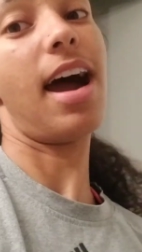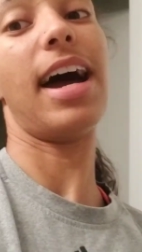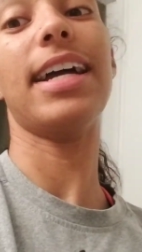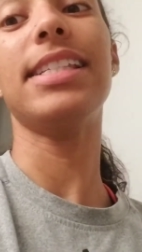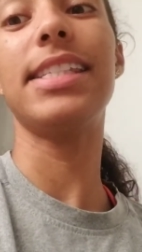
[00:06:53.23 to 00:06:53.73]

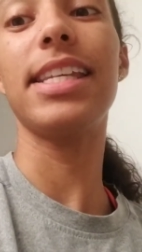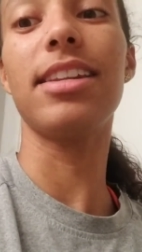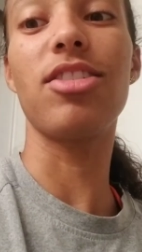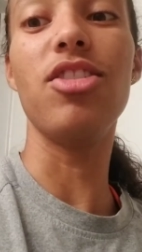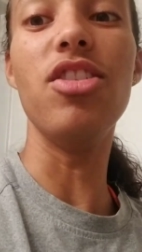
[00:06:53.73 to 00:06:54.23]
I
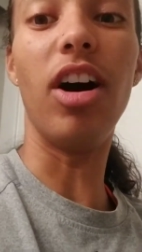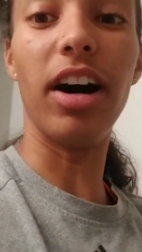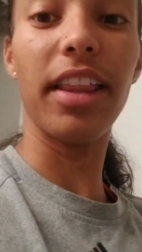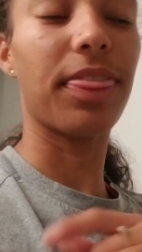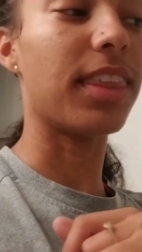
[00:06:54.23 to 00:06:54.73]
did
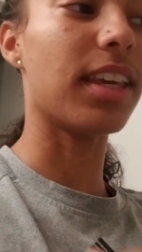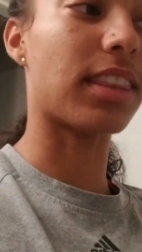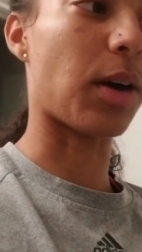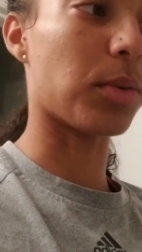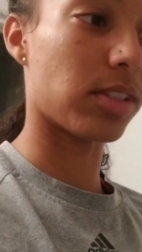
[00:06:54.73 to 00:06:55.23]
not think
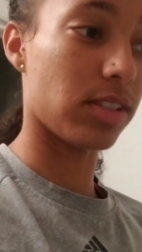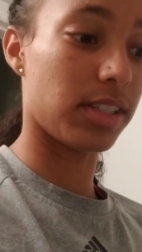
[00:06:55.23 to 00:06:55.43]
that was going